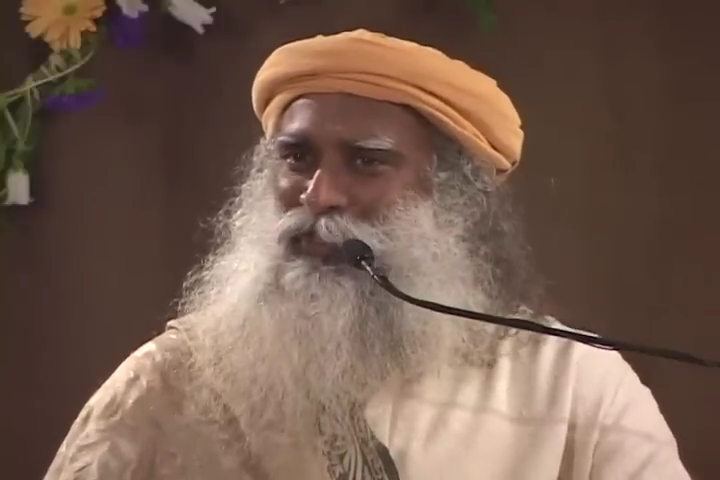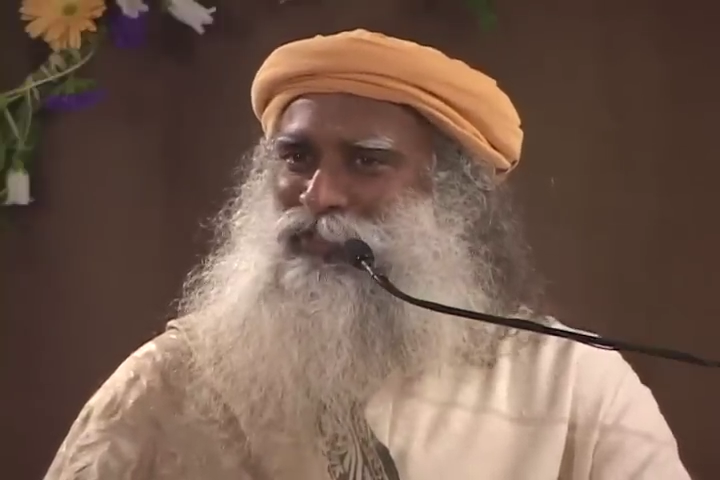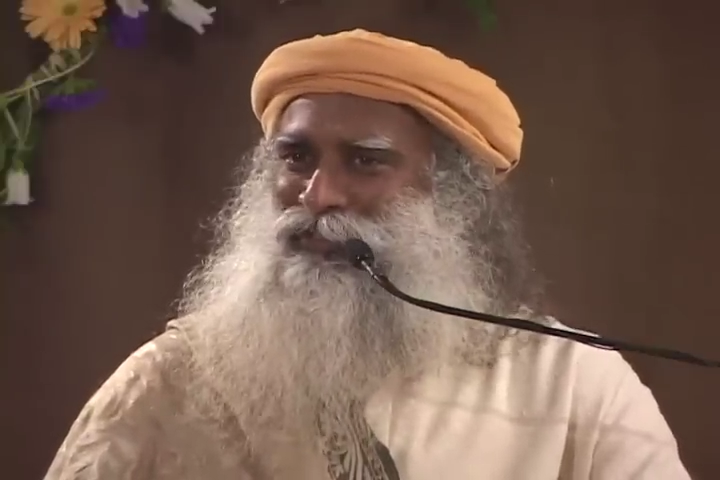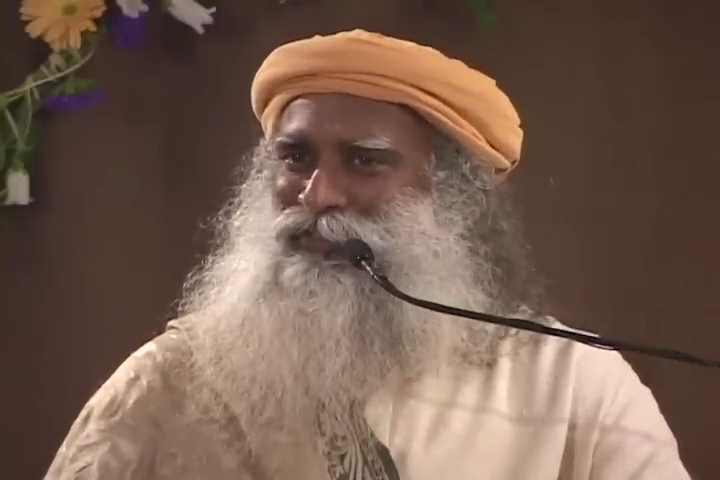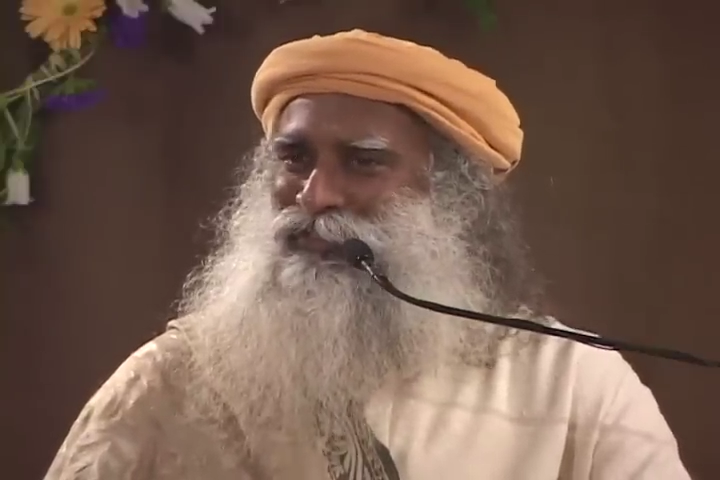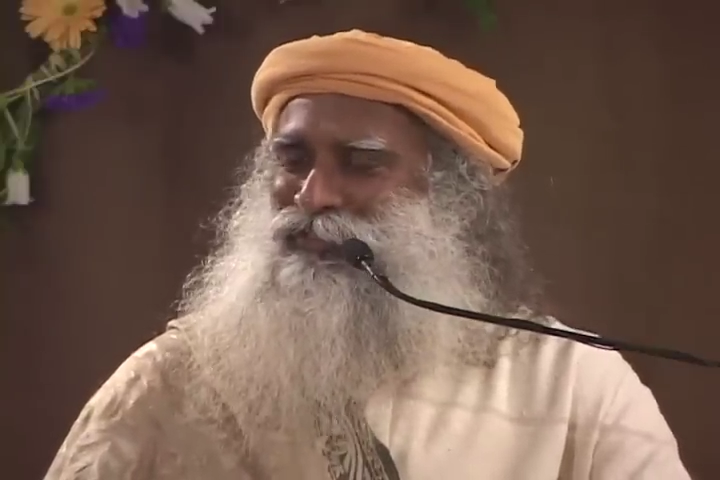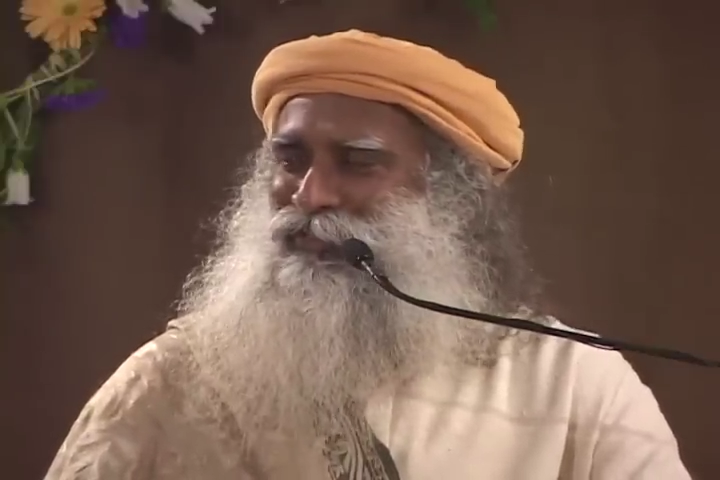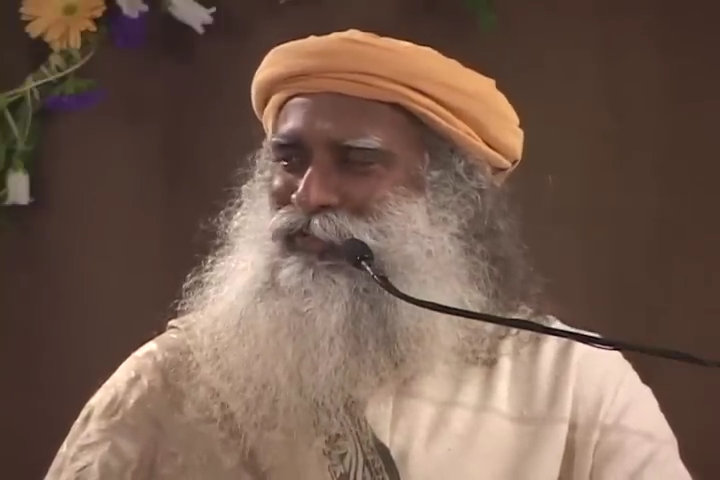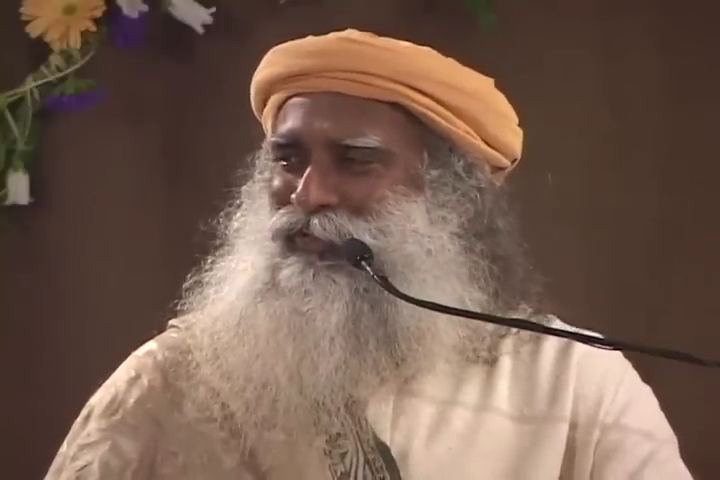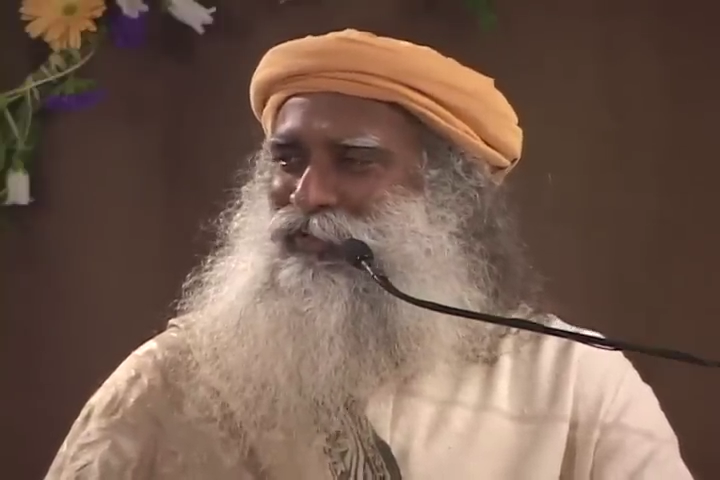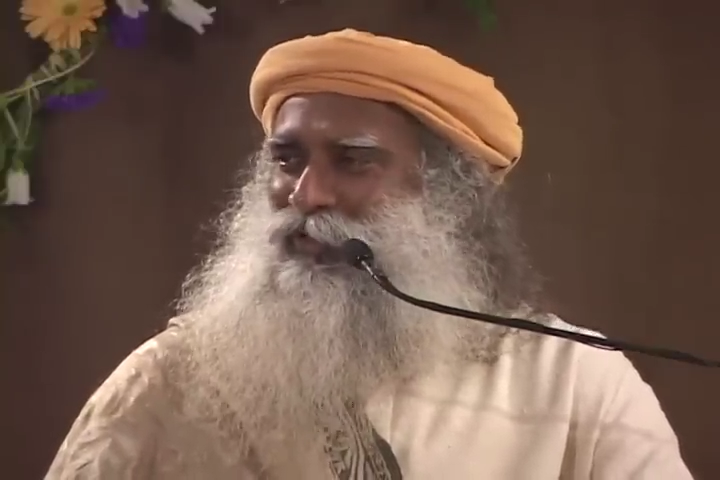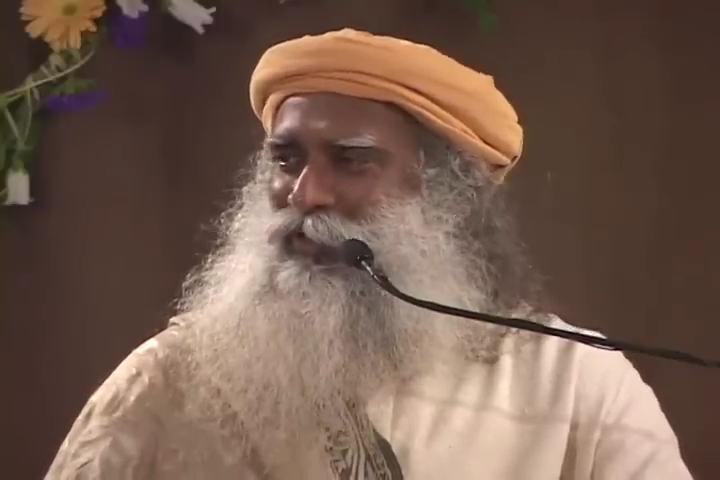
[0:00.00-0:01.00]
means
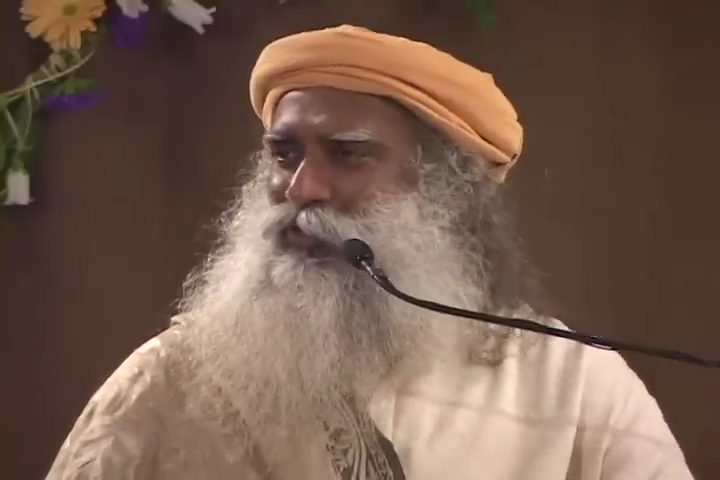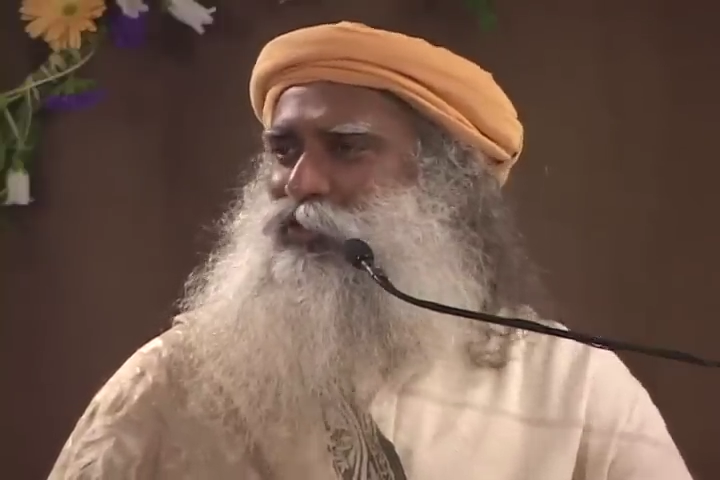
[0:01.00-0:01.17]
a